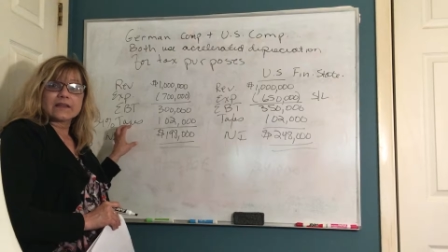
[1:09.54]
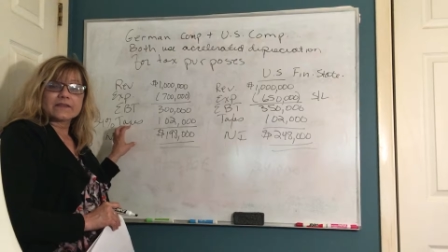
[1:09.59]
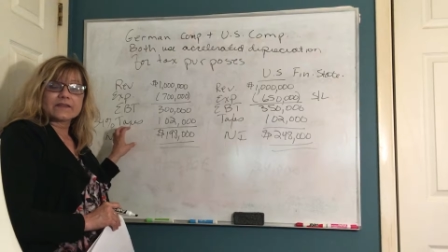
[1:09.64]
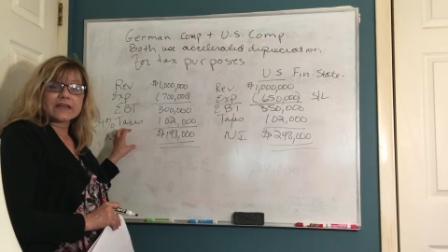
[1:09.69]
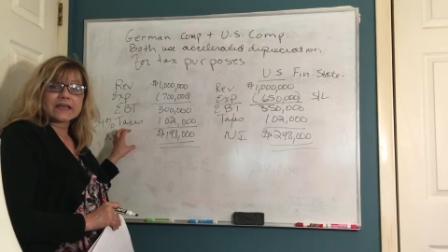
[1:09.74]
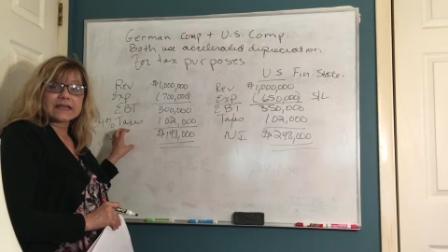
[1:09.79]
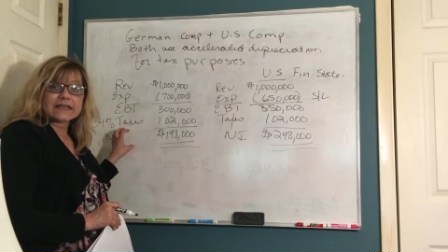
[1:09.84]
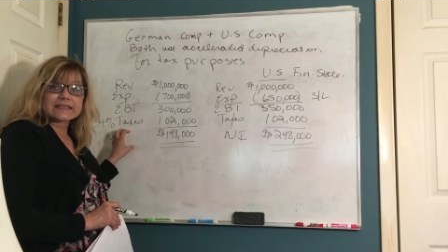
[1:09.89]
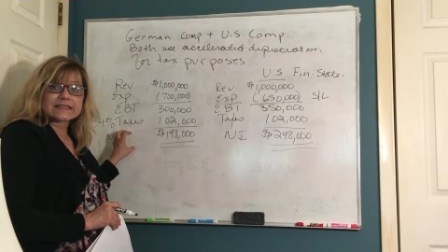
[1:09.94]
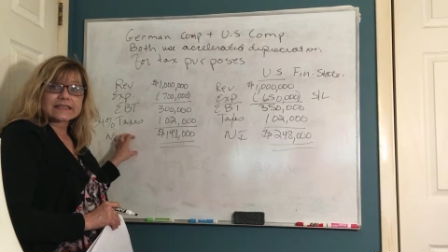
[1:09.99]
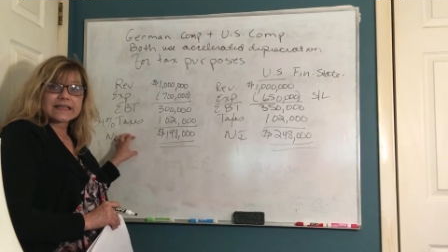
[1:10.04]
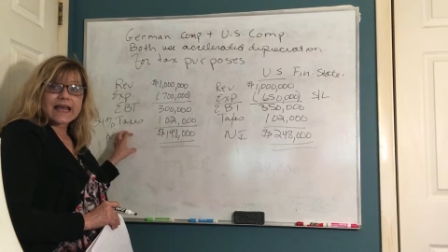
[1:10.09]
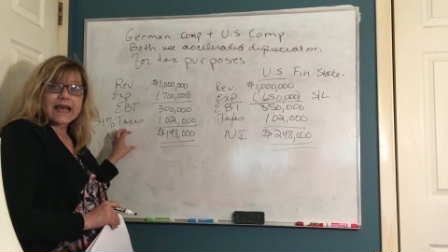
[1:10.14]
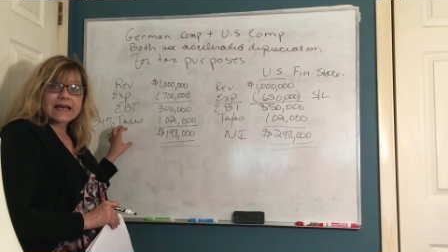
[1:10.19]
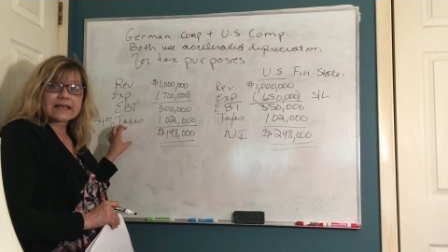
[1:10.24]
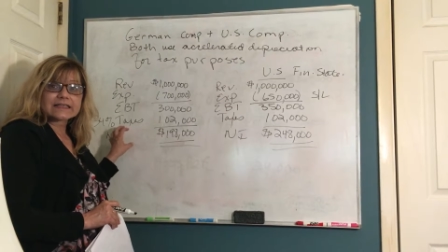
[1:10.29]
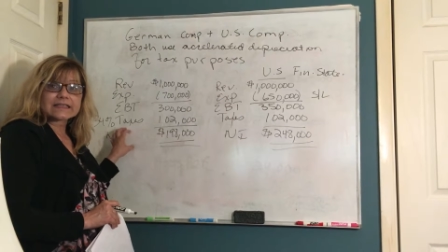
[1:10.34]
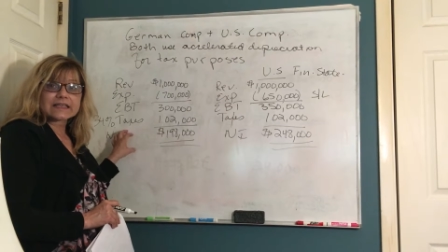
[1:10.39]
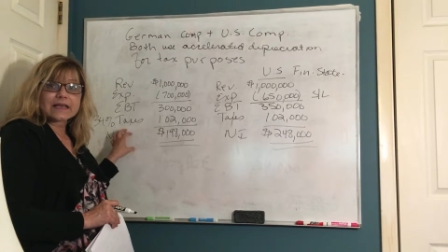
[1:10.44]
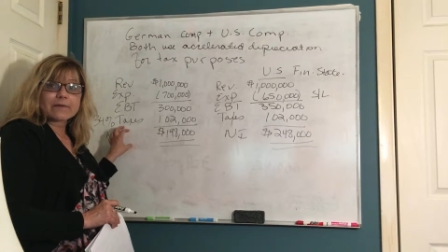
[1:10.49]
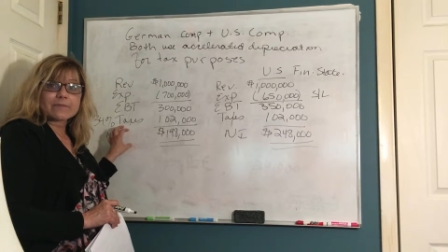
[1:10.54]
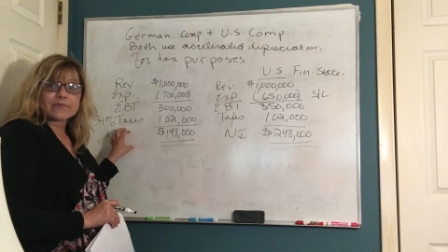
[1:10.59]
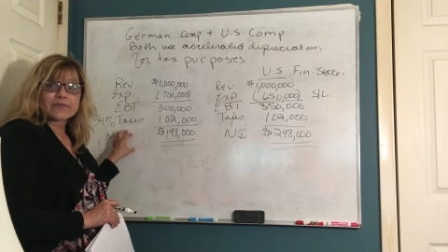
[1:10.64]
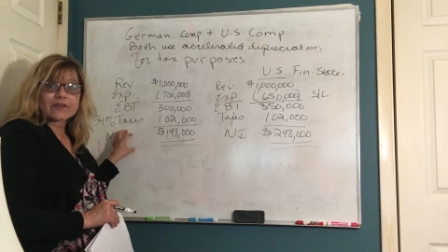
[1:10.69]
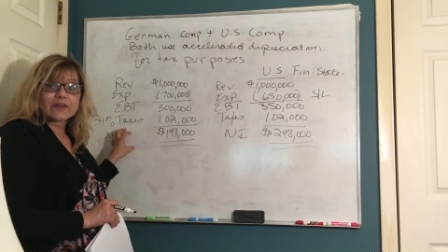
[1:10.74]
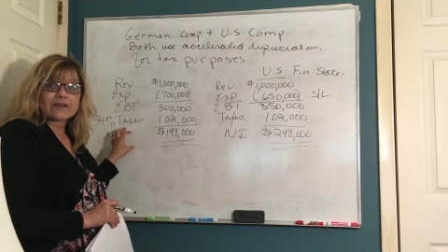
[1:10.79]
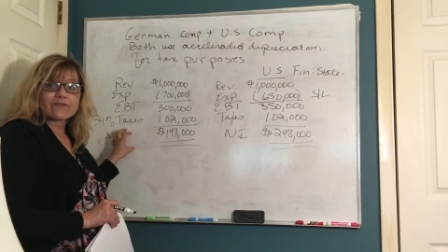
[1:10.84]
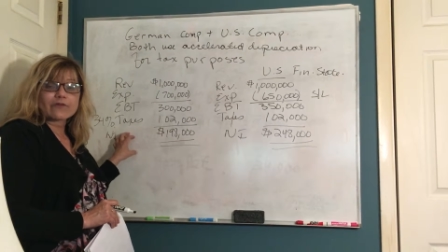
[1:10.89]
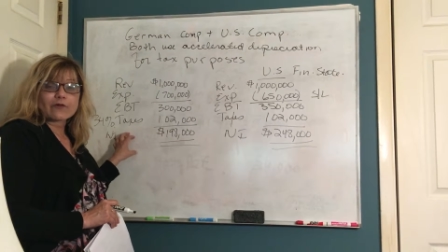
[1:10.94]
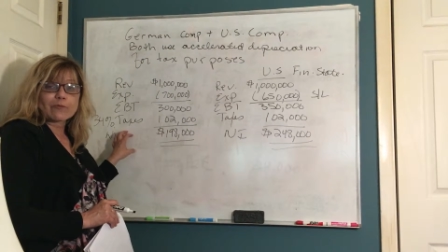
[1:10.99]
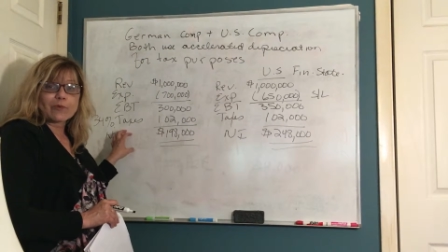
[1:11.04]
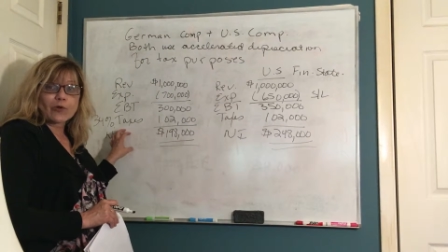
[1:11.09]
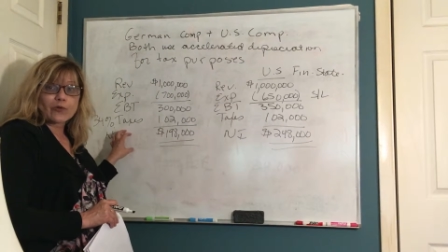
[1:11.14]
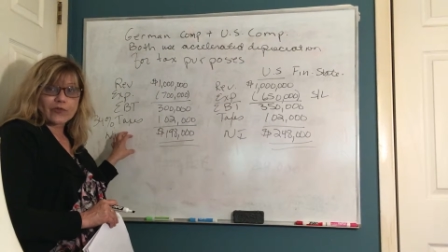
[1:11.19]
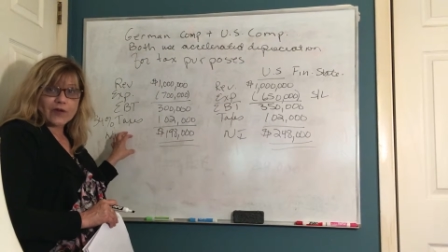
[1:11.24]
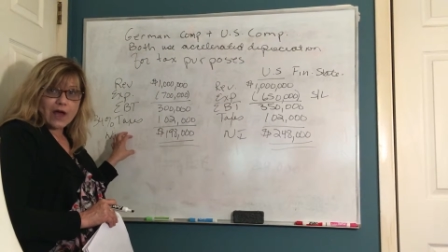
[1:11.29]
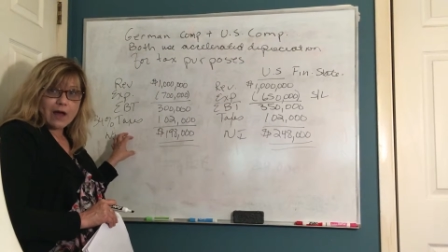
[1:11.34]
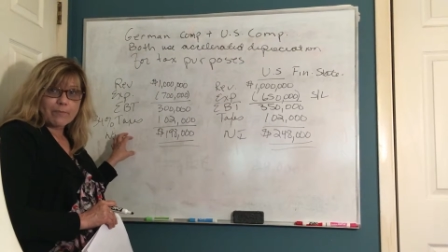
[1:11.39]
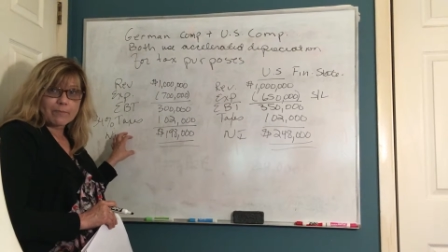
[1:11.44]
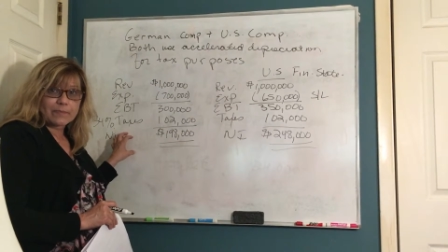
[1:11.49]
the exact same thing for
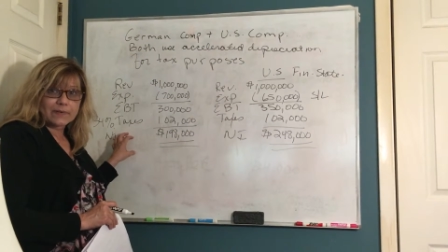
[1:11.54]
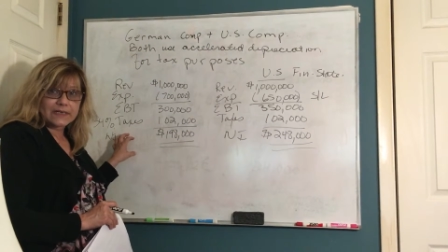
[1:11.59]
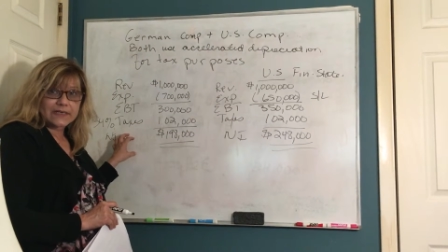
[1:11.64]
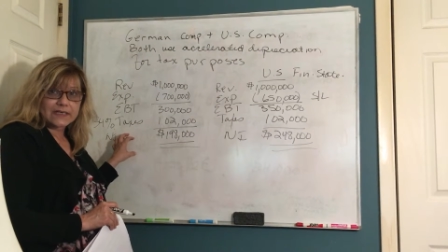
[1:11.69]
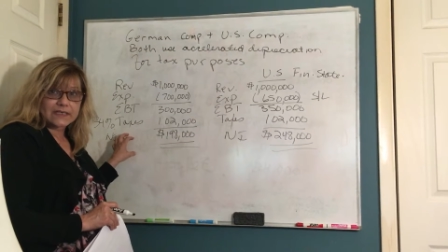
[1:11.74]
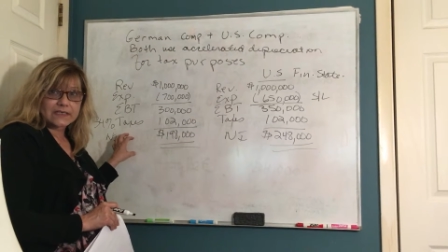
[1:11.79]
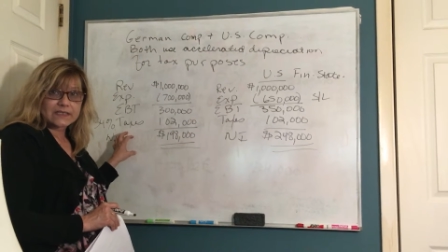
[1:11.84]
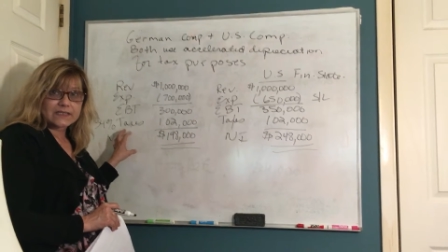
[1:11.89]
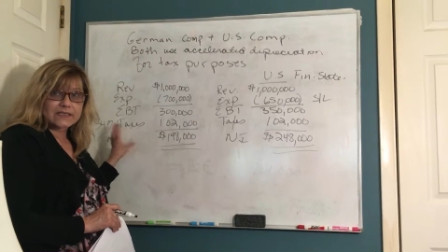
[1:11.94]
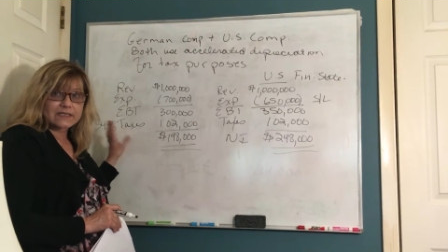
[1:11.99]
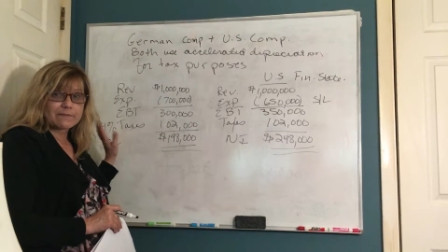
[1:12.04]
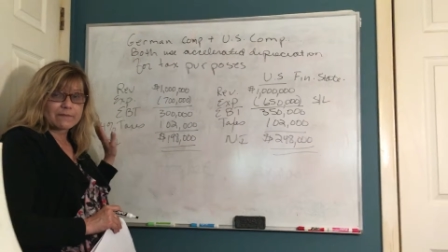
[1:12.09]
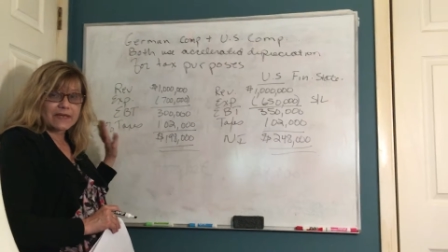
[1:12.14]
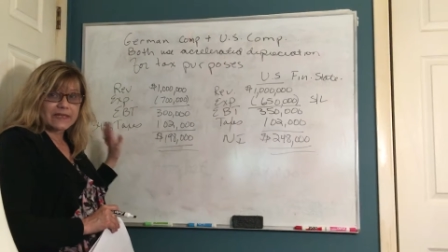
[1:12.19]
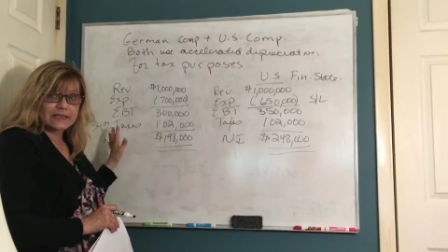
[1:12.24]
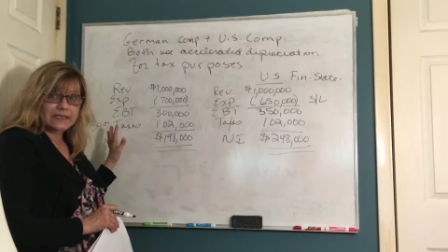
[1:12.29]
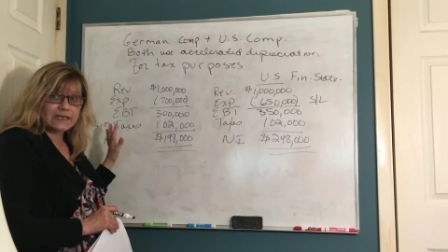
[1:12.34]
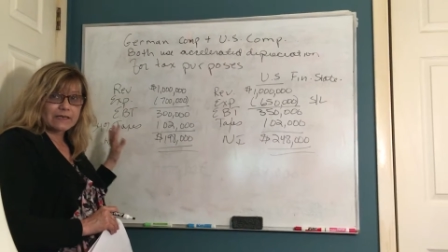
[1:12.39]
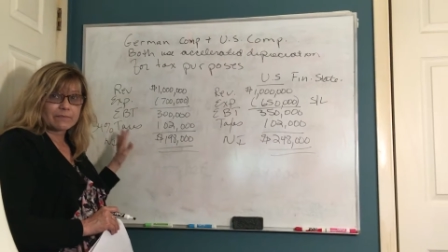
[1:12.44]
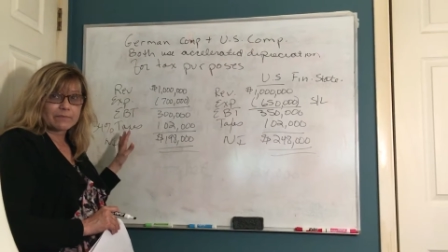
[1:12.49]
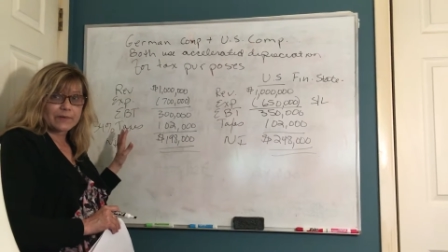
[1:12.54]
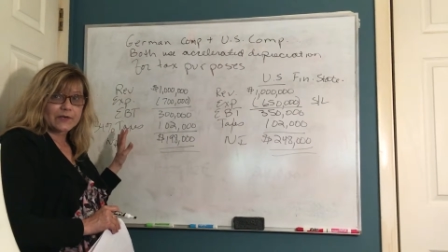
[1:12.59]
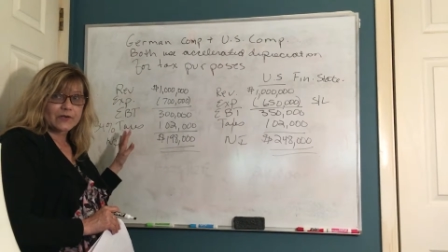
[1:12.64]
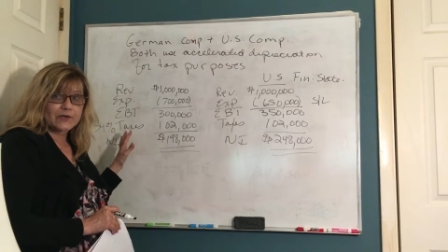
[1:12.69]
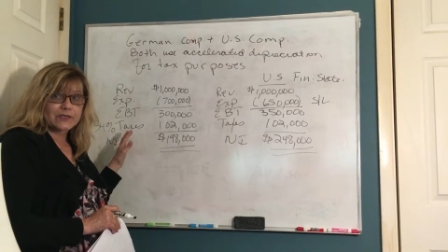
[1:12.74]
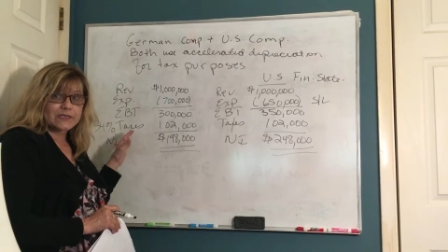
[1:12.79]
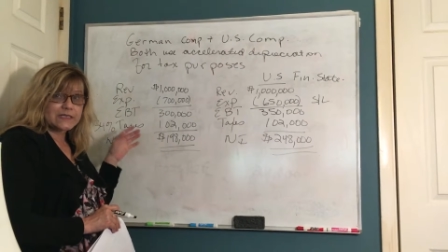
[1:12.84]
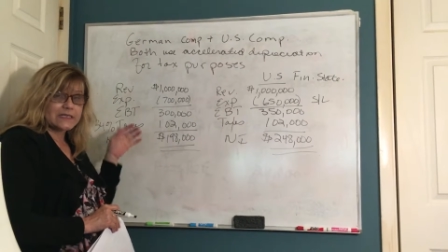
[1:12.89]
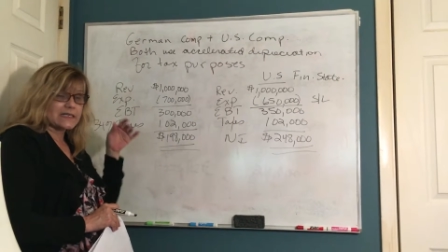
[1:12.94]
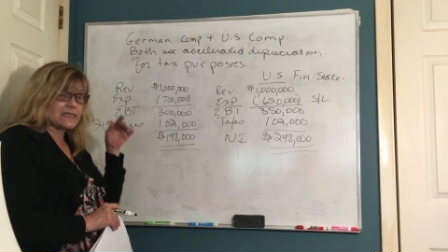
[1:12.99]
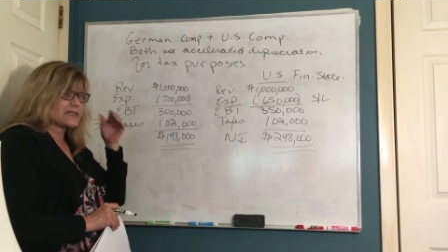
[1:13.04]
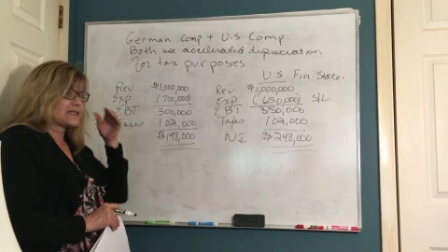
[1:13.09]
both companies to make the comparison